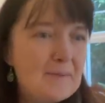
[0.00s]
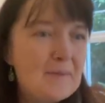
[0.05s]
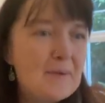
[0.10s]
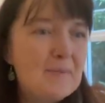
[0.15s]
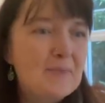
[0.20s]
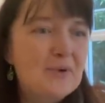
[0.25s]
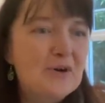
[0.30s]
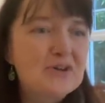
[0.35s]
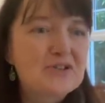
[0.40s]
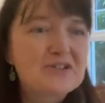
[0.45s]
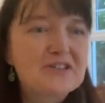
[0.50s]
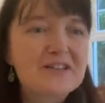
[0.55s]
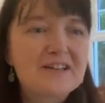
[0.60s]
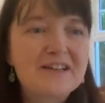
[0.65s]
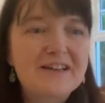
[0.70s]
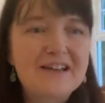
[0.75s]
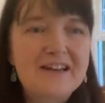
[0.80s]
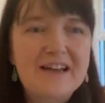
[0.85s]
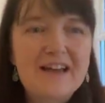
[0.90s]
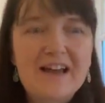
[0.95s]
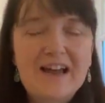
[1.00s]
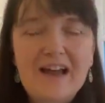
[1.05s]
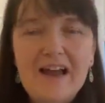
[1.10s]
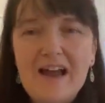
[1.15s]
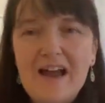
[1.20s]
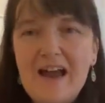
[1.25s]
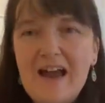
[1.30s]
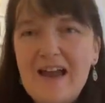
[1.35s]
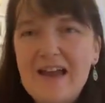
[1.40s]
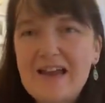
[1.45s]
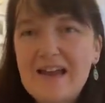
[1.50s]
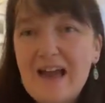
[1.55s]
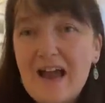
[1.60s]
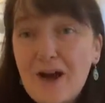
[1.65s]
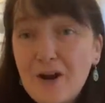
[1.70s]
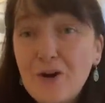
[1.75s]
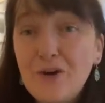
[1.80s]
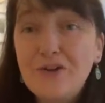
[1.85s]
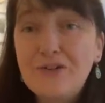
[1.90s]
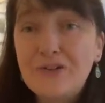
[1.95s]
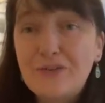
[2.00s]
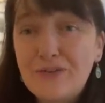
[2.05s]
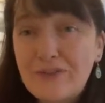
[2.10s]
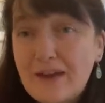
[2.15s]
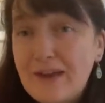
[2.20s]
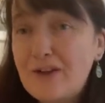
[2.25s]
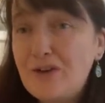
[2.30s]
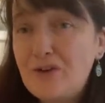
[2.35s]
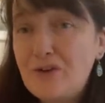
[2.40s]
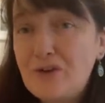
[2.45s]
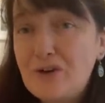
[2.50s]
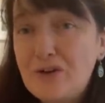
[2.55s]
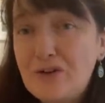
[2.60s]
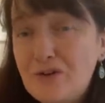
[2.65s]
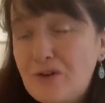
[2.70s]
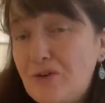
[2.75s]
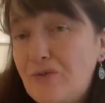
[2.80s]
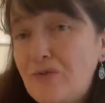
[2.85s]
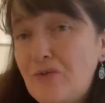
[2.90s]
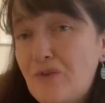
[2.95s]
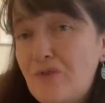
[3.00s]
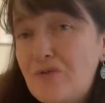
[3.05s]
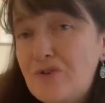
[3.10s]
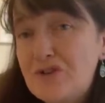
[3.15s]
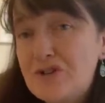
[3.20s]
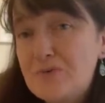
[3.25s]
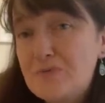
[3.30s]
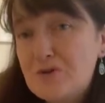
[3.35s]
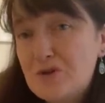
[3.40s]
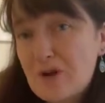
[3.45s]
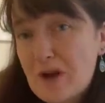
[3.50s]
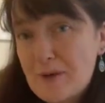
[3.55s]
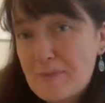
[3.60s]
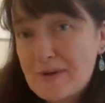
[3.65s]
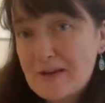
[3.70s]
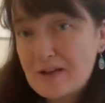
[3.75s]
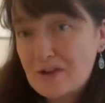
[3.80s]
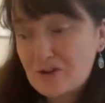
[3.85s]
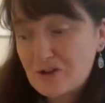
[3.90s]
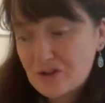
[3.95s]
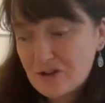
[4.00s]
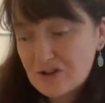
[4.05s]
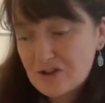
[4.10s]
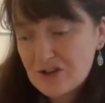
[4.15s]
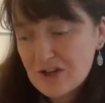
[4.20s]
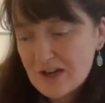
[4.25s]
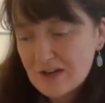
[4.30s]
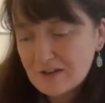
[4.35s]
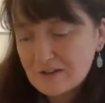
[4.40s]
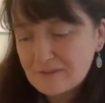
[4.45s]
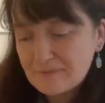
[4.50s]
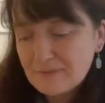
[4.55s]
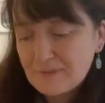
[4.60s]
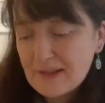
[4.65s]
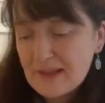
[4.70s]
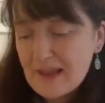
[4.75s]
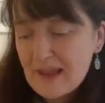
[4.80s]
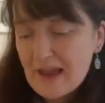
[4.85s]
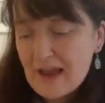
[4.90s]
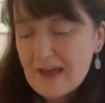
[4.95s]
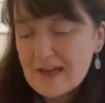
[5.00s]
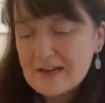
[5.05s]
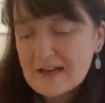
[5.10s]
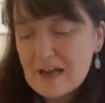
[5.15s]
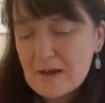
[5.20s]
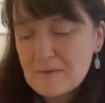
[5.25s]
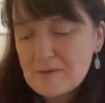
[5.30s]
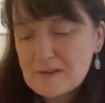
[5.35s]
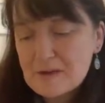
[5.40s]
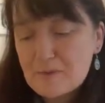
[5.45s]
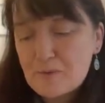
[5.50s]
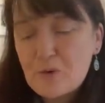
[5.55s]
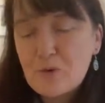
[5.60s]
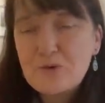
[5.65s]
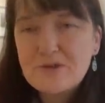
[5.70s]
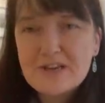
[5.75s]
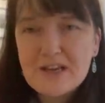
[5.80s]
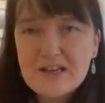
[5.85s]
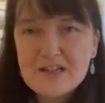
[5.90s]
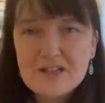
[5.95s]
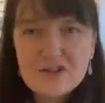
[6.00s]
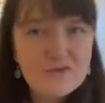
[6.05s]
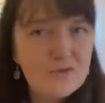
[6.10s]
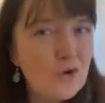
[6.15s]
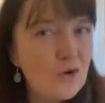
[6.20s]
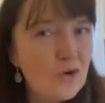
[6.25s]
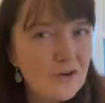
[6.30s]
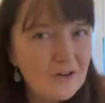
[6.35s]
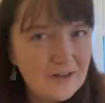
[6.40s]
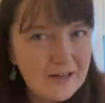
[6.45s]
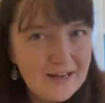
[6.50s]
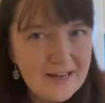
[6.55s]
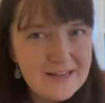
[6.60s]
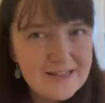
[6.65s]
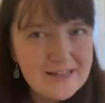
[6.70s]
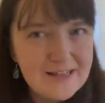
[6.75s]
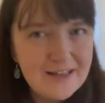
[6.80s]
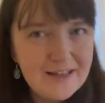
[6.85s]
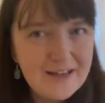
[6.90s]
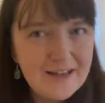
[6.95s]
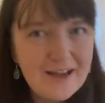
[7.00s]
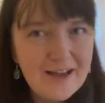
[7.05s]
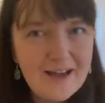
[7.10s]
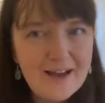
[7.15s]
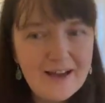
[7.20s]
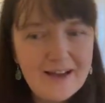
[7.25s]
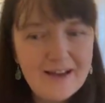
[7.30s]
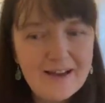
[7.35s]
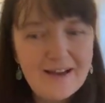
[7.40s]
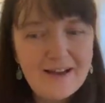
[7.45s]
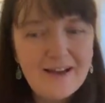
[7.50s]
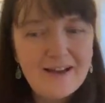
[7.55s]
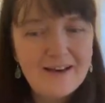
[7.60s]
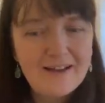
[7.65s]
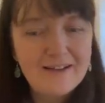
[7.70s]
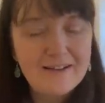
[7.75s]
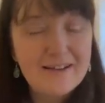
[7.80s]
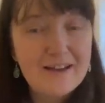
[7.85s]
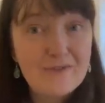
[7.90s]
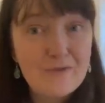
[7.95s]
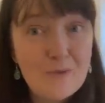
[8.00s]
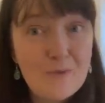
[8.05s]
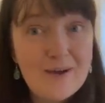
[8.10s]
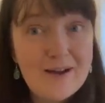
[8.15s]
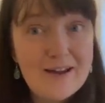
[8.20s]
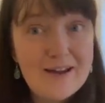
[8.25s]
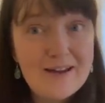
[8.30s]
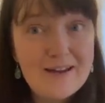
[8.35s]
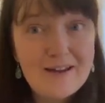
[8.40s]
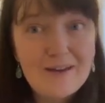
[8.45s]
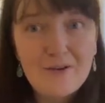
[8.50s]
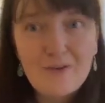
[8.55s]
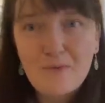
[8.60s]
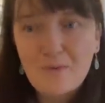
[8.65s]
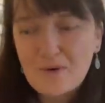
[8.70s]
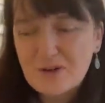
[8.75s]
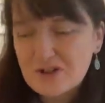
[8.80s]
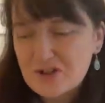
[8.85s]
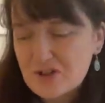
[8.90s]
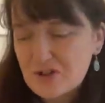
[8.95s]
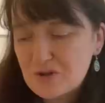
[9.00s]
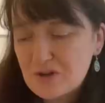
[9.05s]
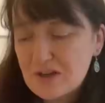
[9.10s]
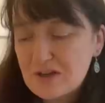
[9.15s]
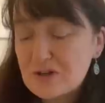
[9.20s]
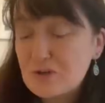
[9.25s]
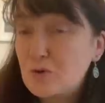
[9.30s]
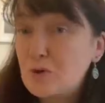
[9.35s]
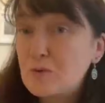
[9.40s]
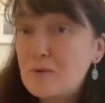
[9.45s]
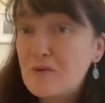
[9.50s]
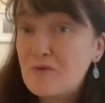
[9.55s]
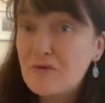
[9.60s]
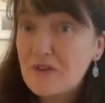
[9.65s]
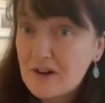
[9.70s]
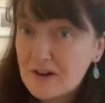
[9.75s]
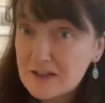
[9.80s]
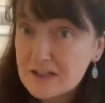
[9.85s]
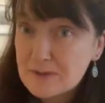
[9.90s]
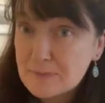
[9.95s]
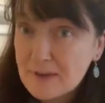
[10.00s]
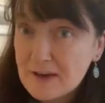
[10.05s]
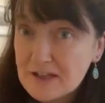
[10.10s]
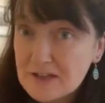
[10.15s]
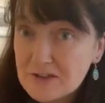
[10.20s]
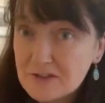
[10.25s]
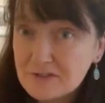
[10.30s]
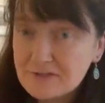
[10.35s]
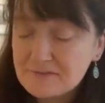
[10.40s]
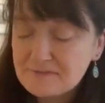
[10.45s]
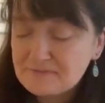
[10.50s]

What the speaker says: But I cannot thank you enough for subscribing to the channel, and I'm in the process of organising a little giveaway which is going to be very special,